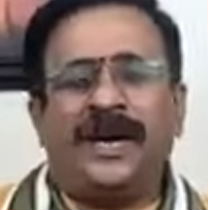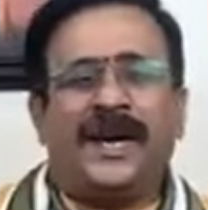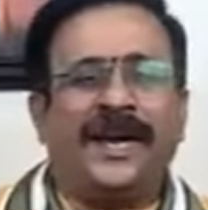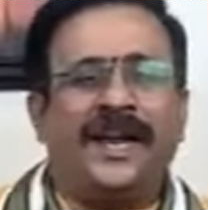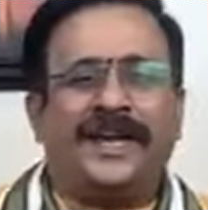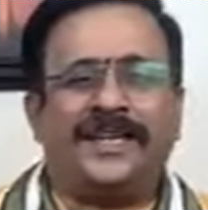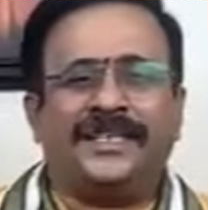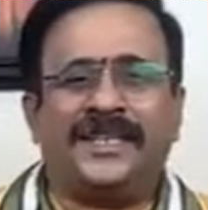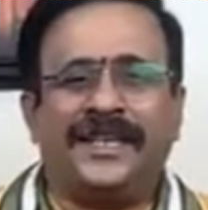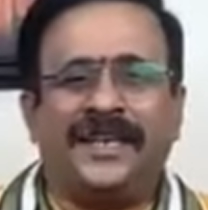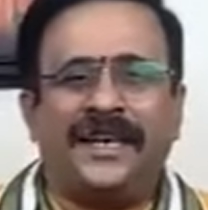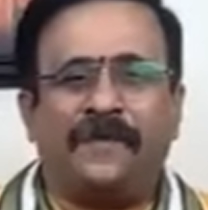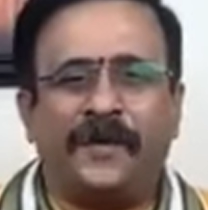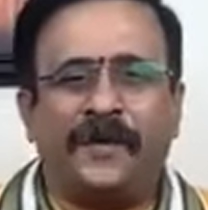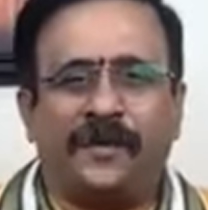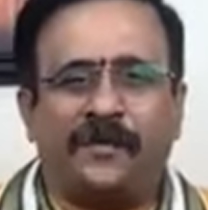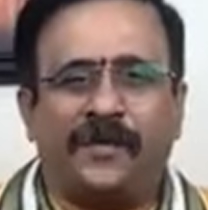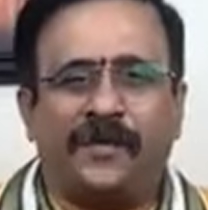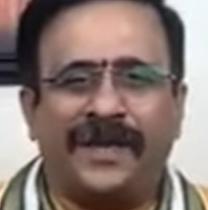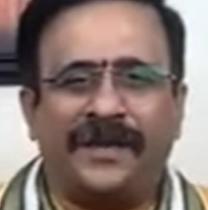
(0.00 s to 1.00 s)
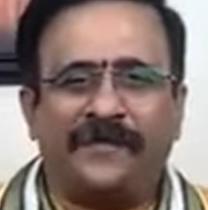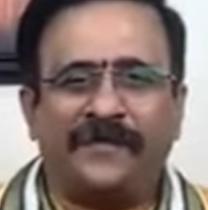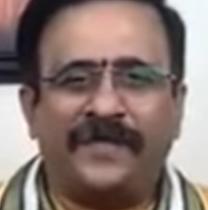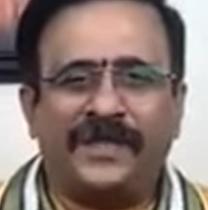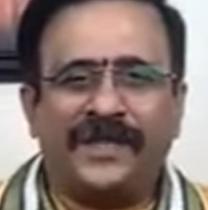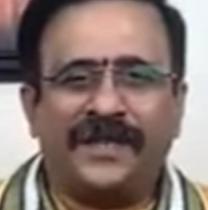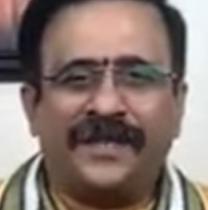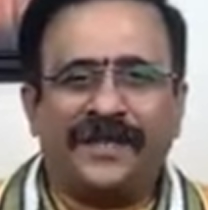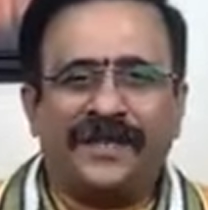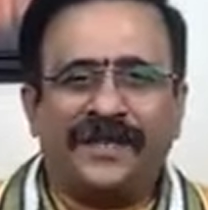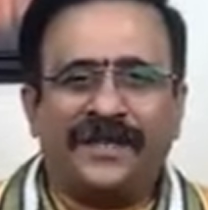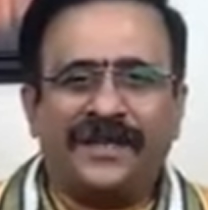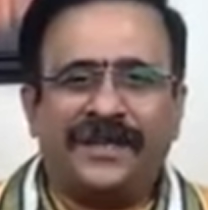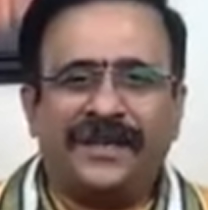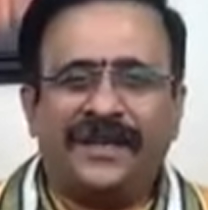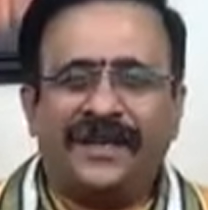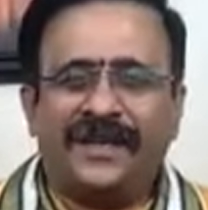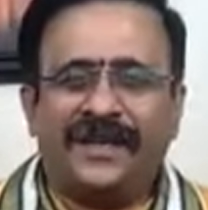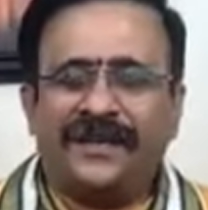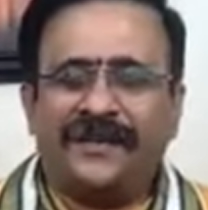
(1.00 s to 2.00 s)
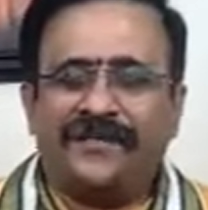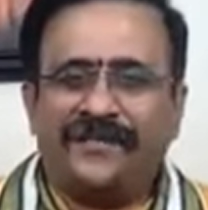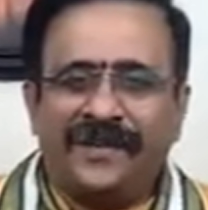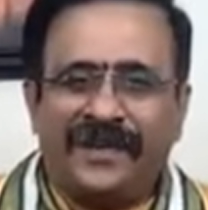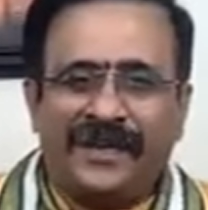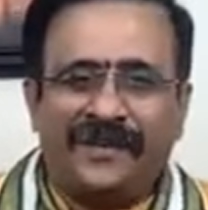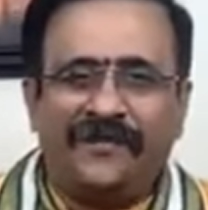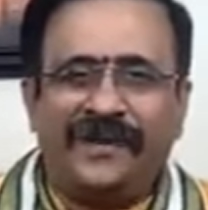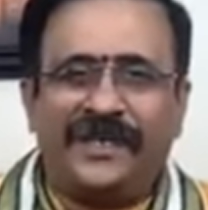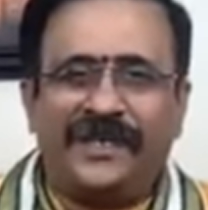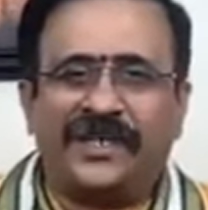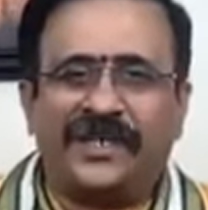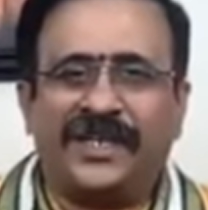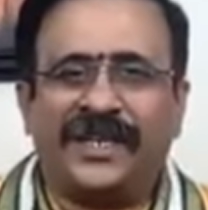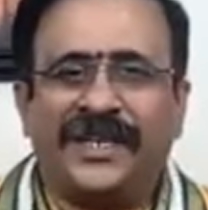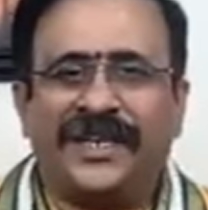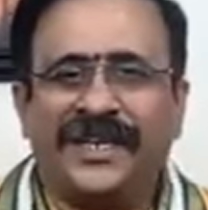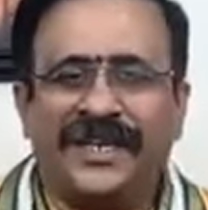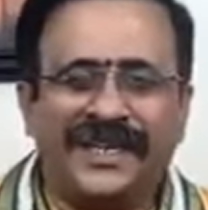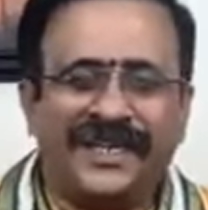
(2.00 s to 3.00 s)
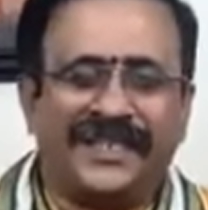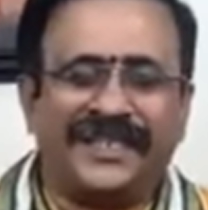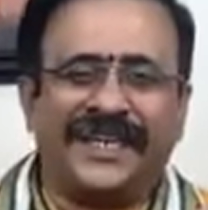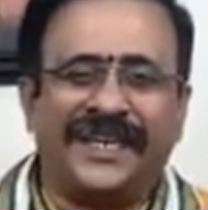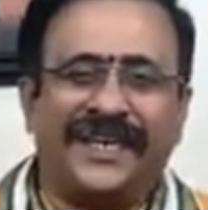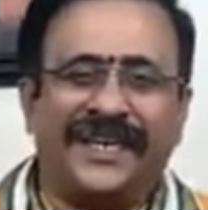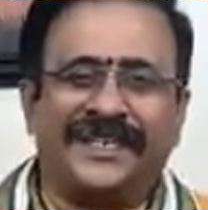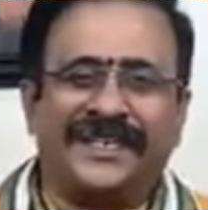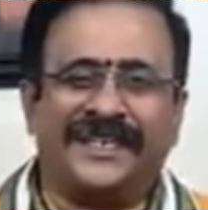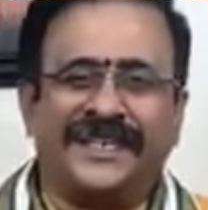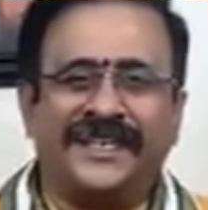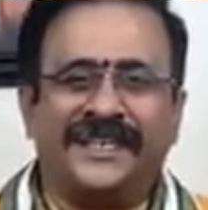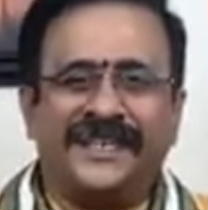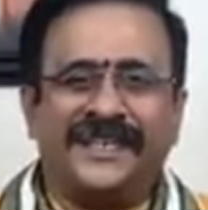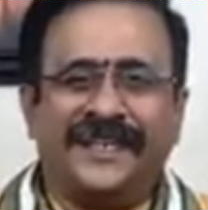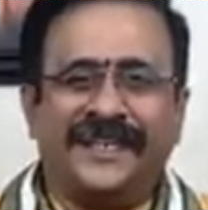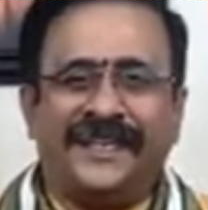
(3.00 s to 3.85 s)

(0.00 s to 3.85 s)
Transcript: Alasinga Perumal, in which he says,